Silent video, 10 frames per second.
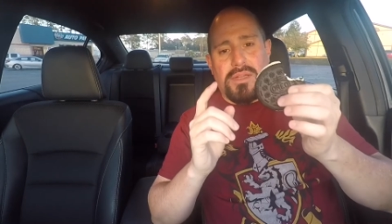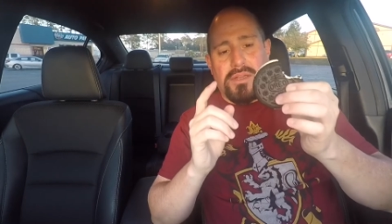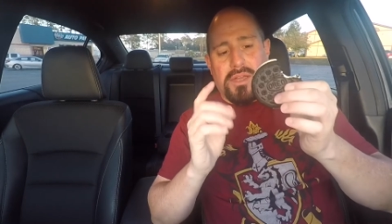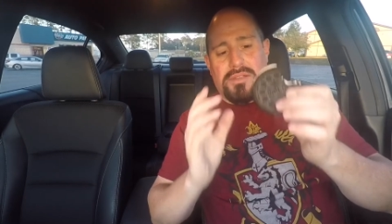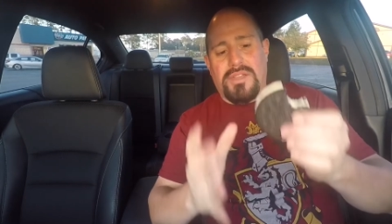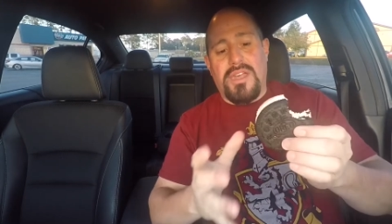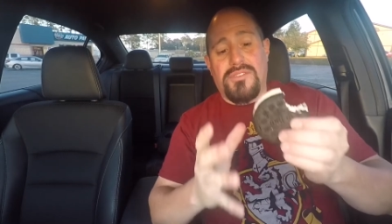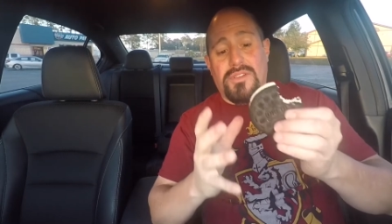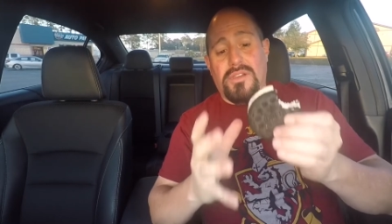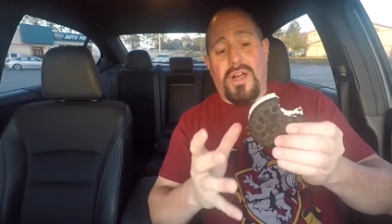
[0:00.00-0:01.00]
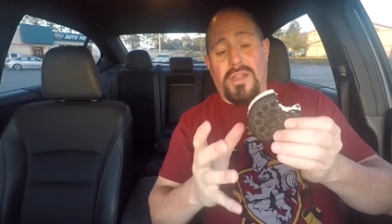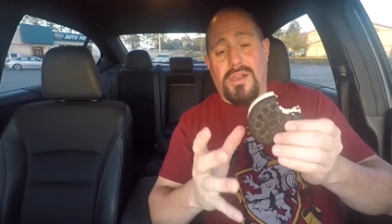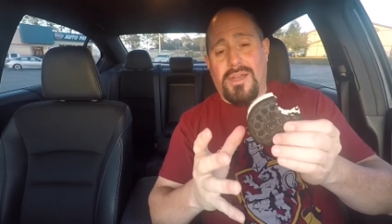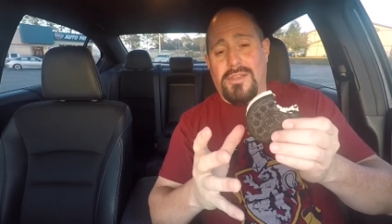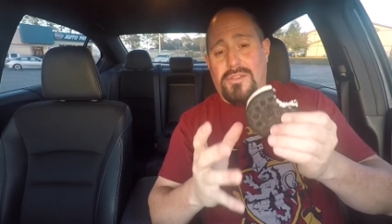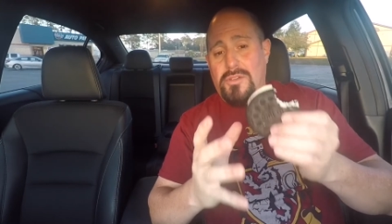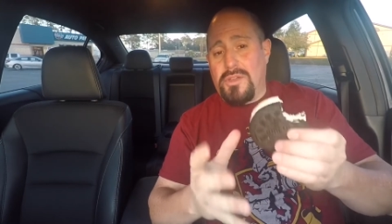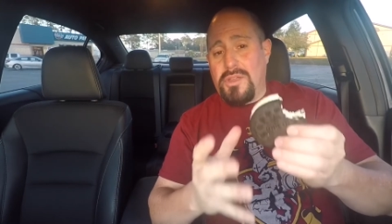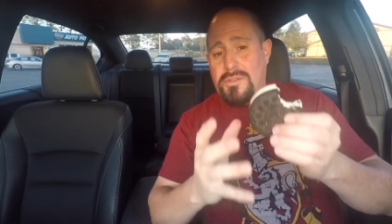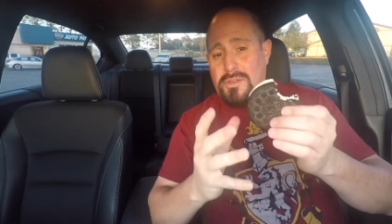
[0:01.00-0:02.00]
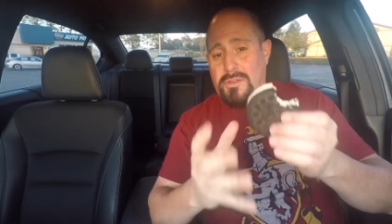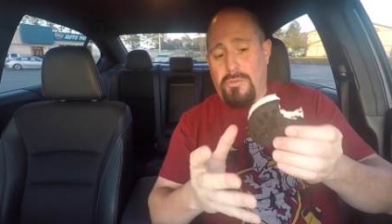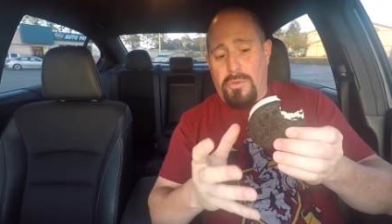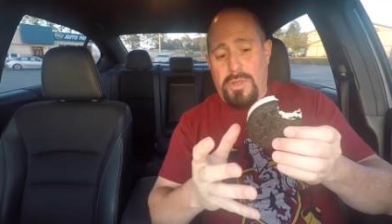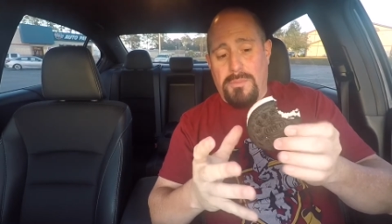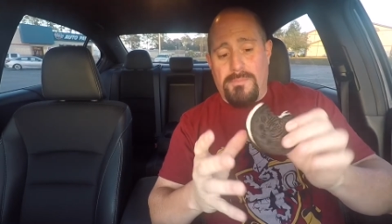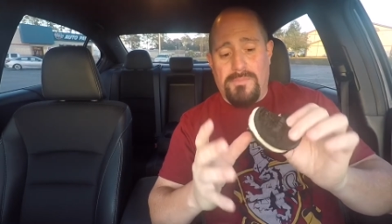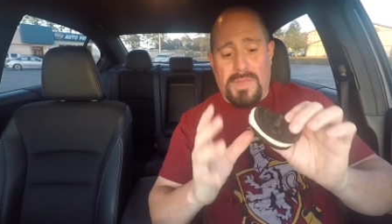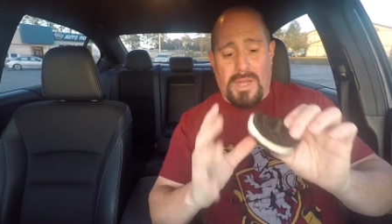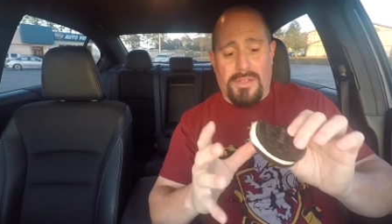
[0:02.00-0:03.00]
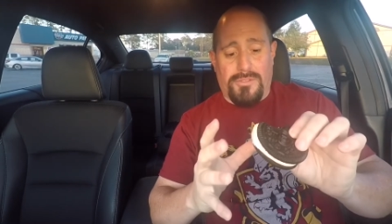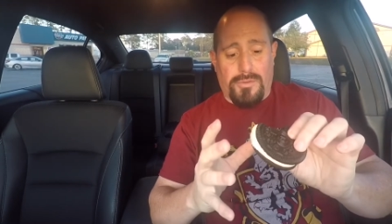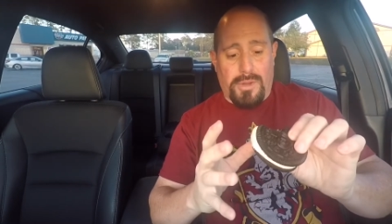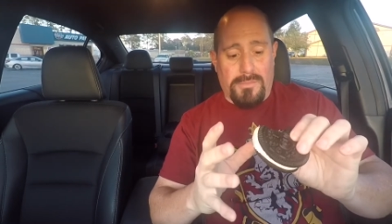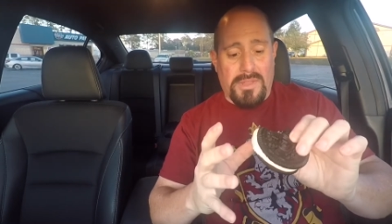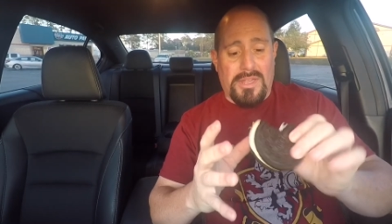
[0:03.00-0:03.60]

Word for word: It tastes a lot like cookies and cream ice cream.